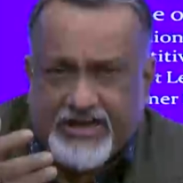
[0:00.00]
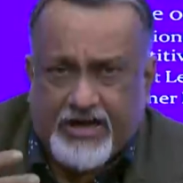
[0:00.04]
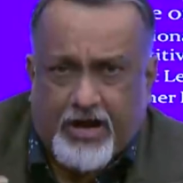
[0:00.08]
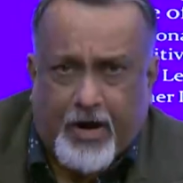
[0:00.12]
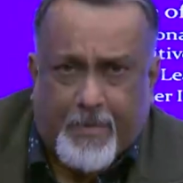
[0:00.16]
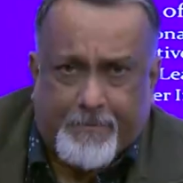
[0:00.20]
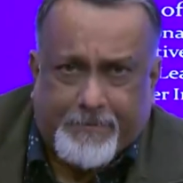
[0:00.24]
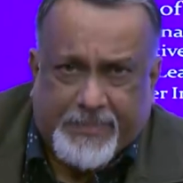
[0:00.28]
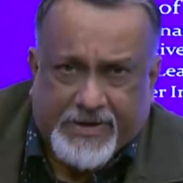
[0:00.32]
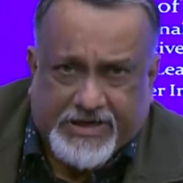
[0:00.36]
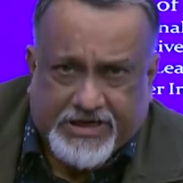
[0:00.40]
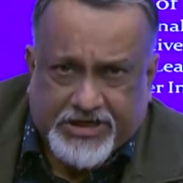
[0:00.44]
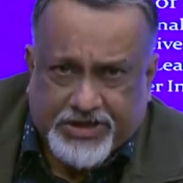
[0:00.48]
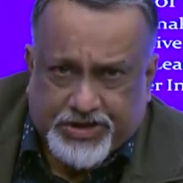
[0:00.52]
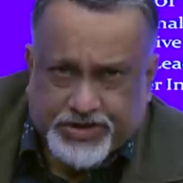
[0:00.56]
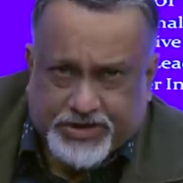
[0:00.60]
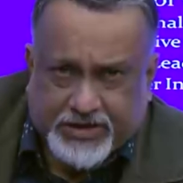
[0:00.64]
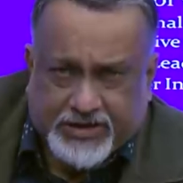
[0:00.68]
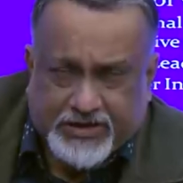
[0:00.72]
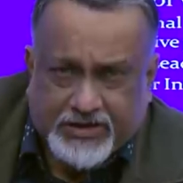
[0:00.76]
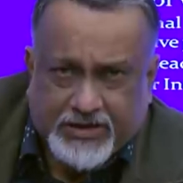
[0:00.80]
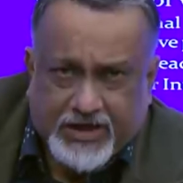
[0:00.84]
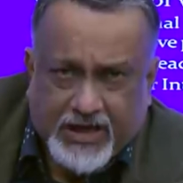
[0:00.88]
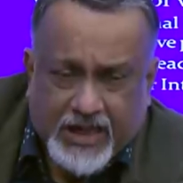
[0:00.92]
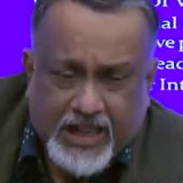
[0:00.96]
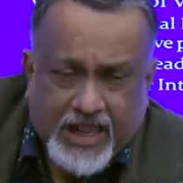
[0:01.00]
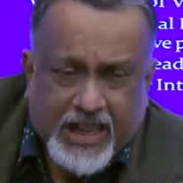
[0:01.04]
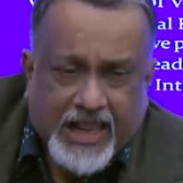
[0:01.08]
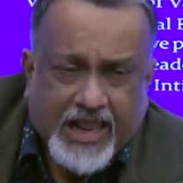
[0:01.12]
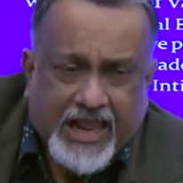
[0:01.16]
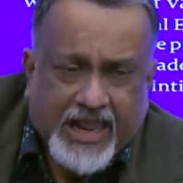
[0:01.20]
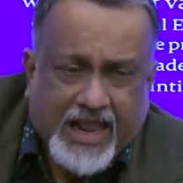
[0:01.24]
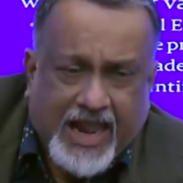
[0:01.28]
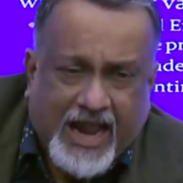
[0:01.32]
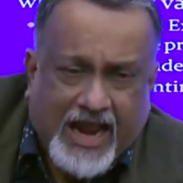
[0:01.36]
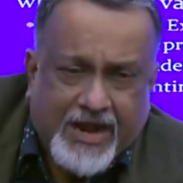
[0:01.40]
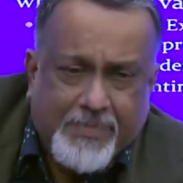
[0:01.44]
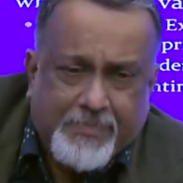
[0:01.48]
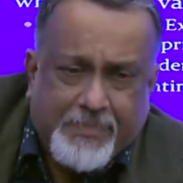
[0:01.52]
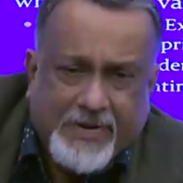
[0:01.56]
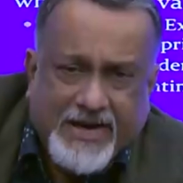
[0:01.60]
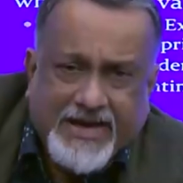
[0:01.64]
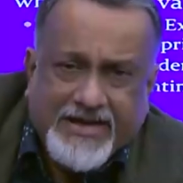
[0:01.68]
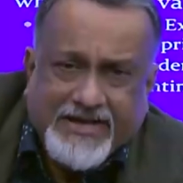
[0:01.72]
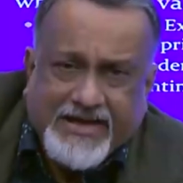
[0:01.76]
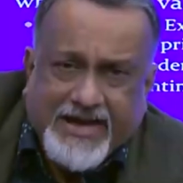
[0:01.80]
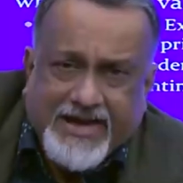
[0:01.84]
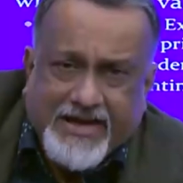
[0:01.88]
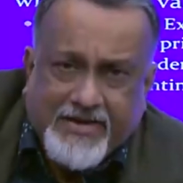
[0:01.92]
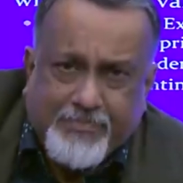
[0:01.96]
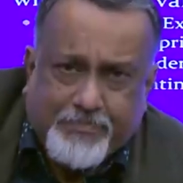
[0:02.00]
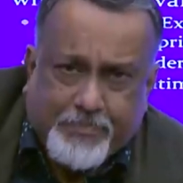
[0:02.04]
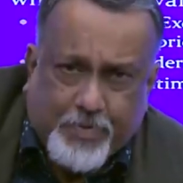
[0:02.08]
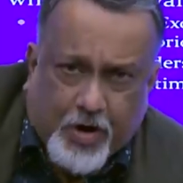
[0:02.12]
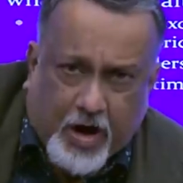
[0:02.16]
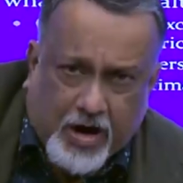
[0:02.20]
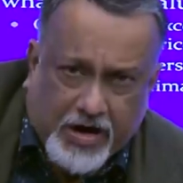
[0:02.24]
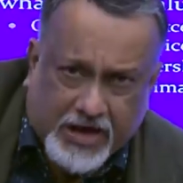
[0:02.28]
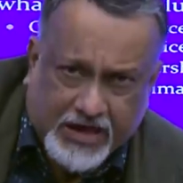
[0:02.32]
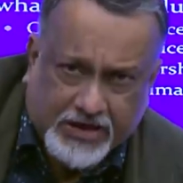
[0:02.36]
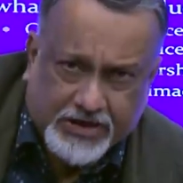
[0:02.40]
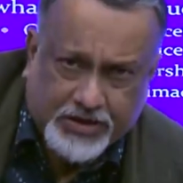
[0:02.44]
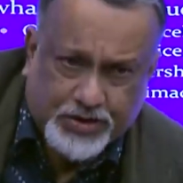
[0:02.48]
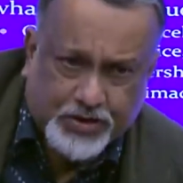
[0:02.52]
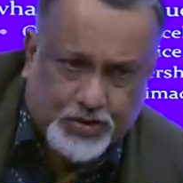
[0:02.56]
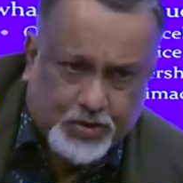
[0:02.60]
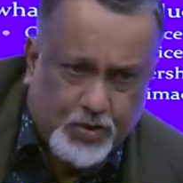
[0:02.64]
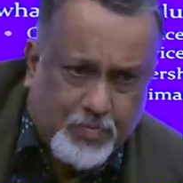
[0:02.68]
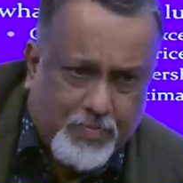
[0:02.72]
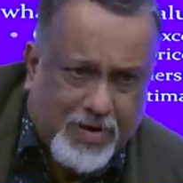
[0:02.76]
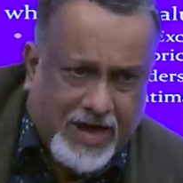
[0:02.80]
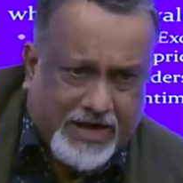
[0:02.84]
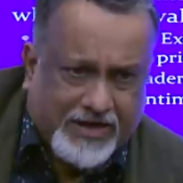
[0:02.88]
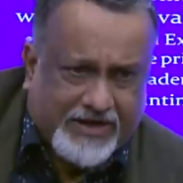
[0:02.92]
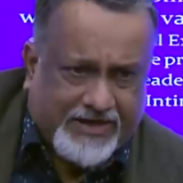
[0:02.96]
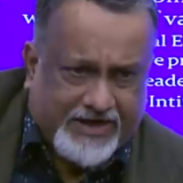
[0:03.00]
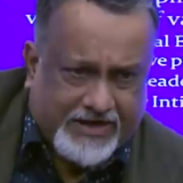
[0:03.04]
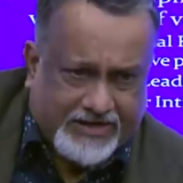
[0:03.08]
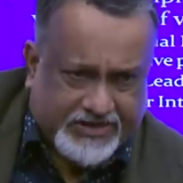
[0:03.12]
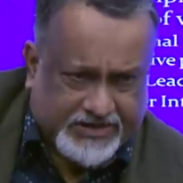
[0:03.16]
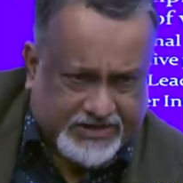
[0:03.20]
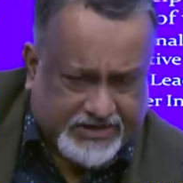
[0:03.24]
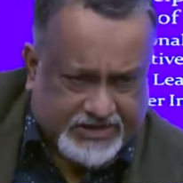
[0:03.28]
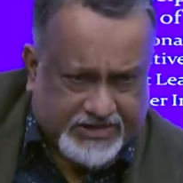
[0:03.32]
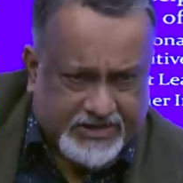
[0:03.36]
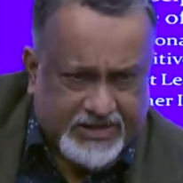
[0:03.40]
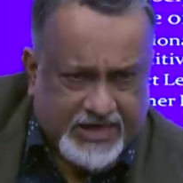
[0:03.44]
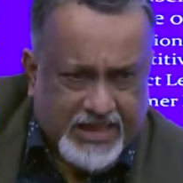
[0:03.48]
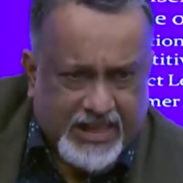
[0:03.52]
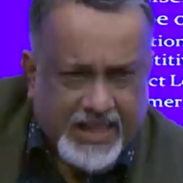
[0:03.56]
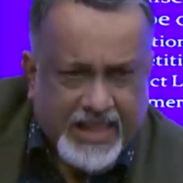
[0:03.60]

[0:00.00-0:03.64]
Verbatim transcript: competition and bringing products to markets.